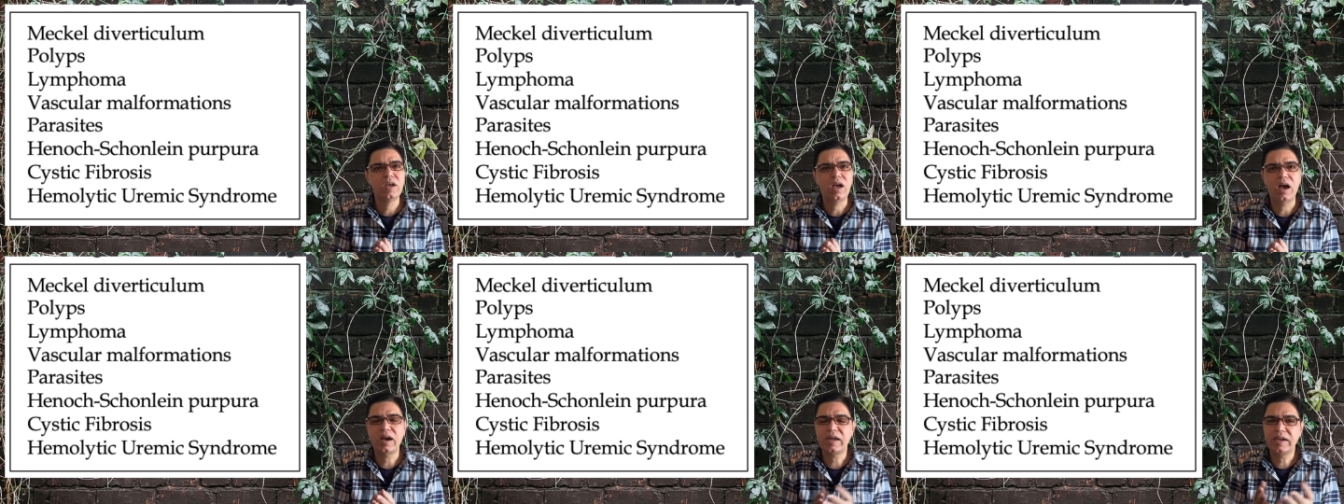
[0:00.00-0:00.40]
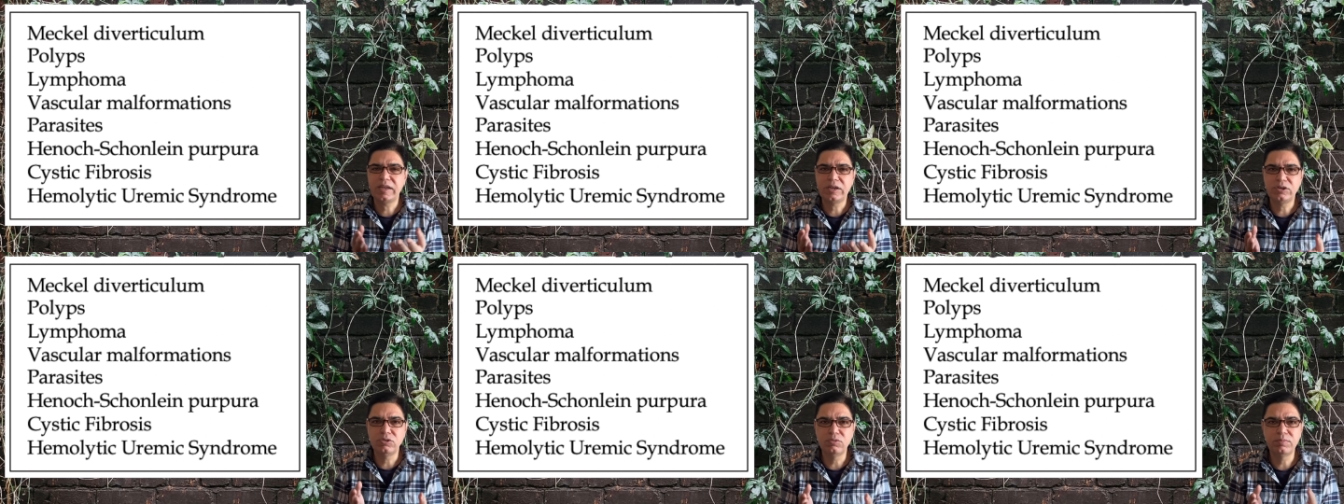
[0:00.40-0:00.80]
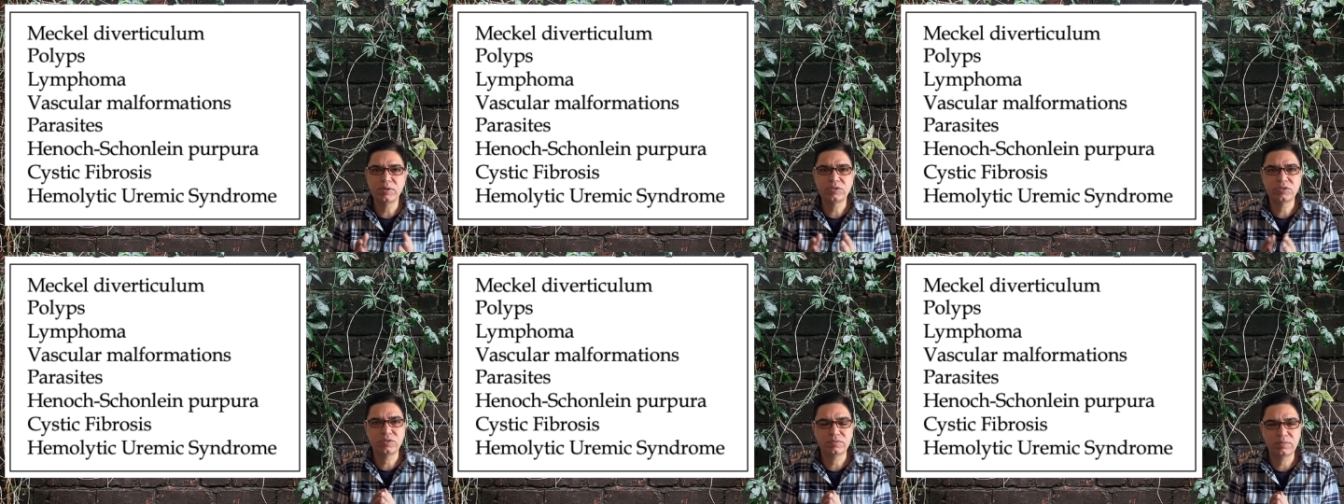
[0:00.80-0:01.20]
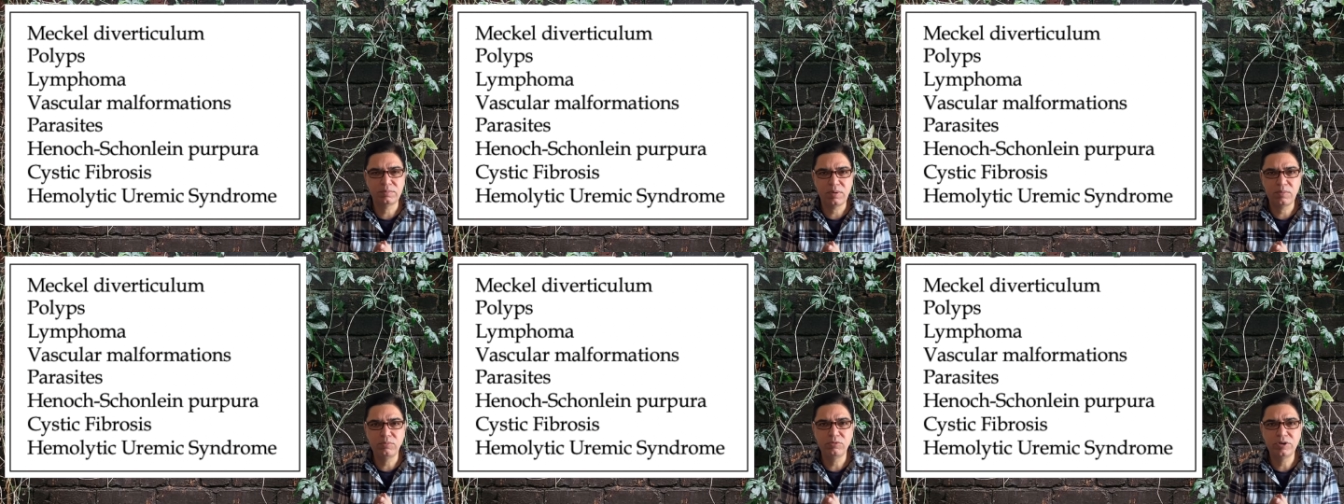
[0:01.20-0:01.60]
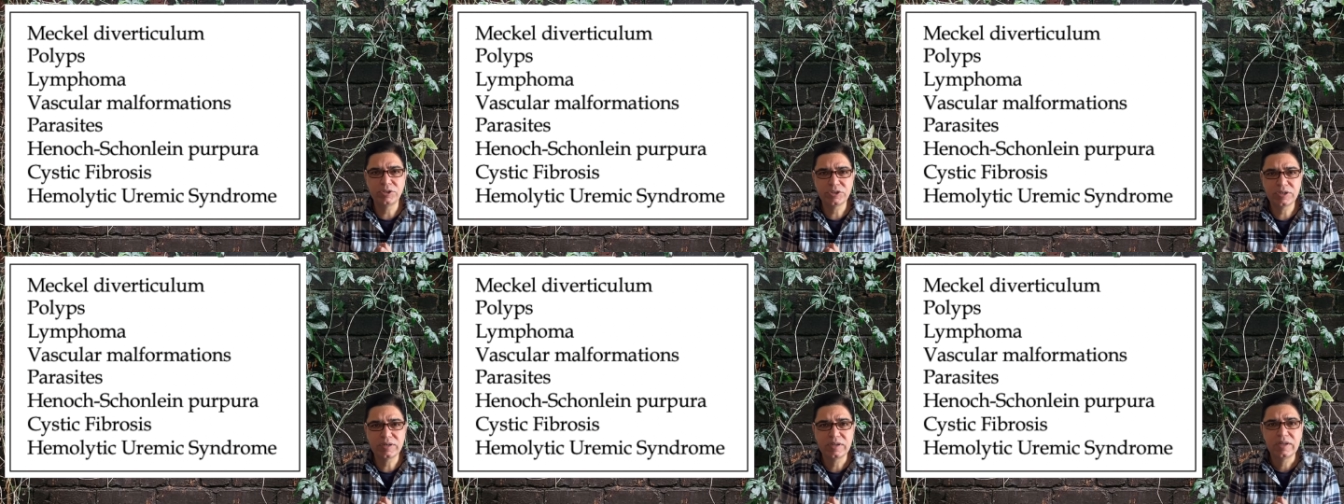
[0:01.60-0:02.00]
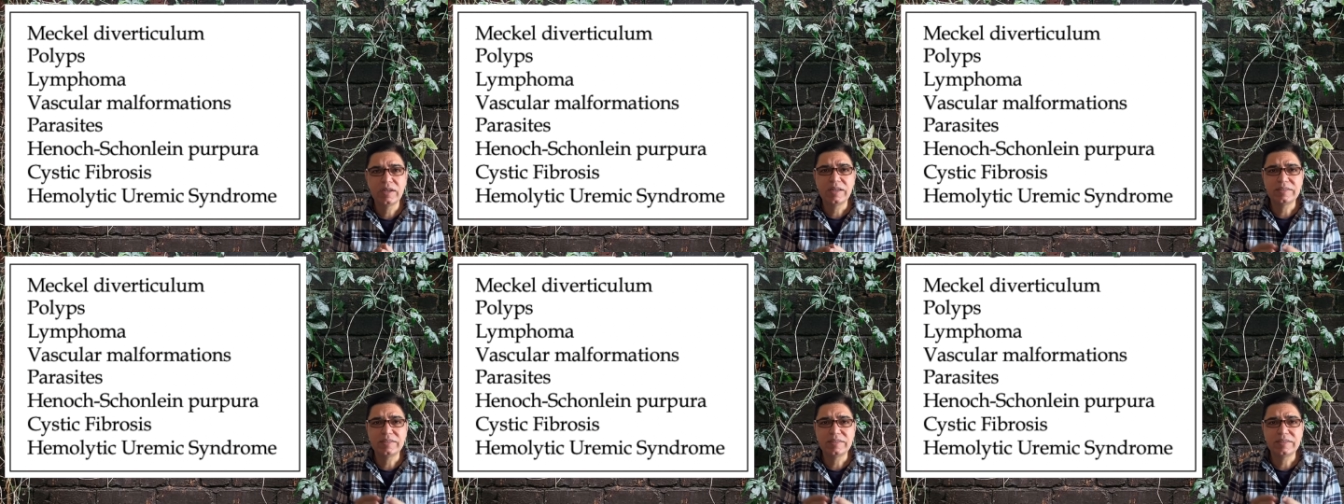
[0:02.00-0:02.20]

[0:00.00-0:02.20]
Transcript: occurring in 2% of the population,